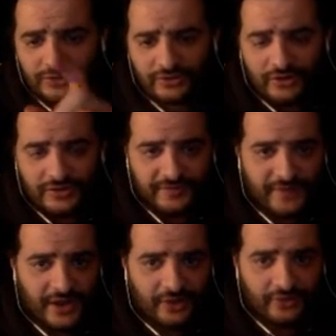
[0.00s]
so you can
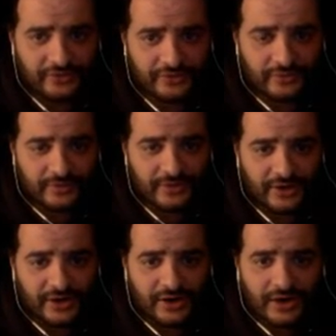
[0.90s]
follow the tournament
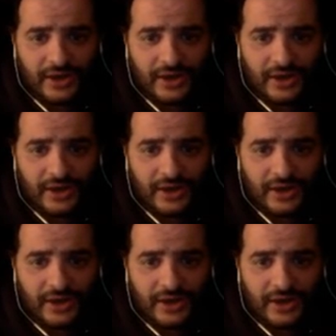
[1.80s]
there.